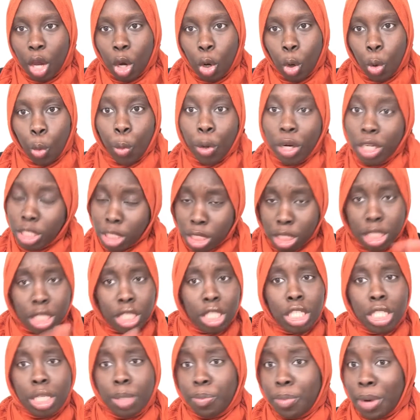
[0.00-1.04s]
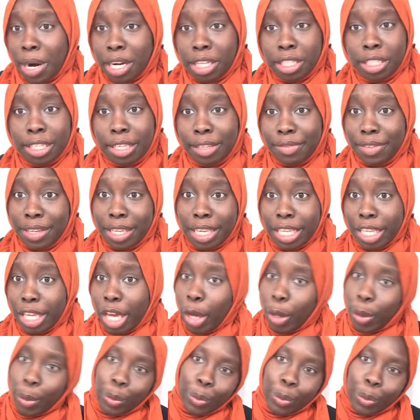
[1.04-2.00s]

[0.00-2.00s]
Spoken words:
we're just gonna jump right into the video.